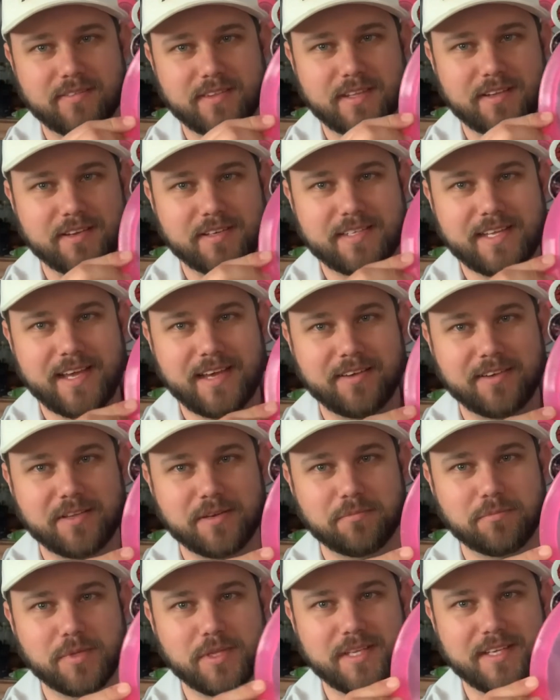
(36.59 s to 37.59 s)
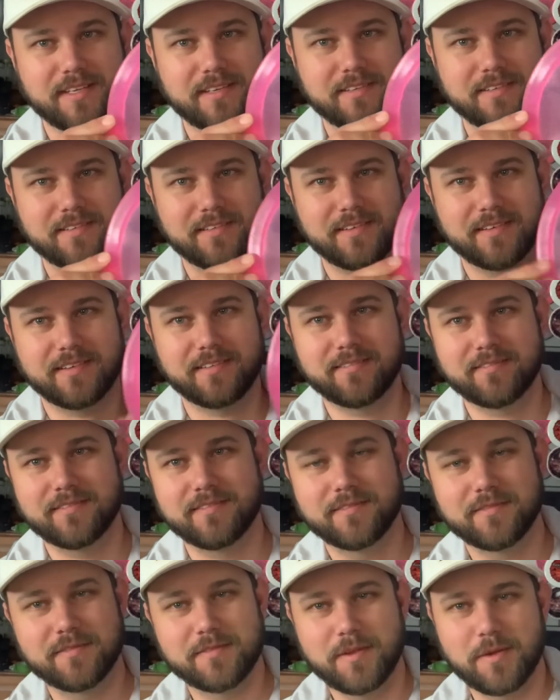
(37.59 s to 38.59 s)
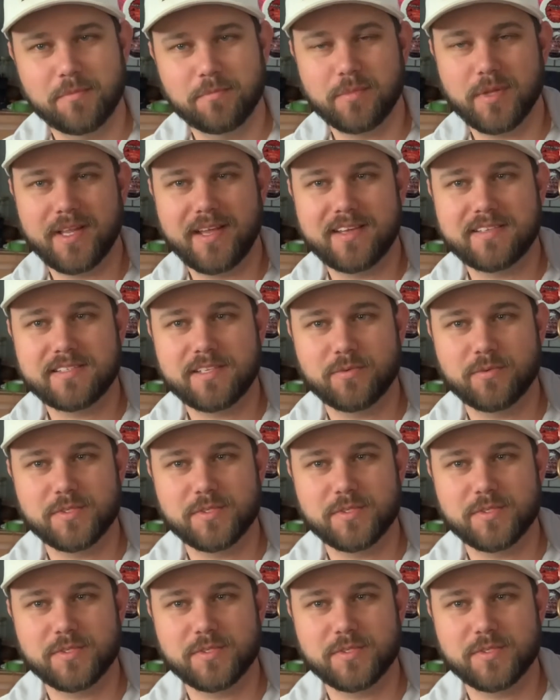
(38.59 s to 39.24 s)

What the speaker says: They're Italian blend plastic,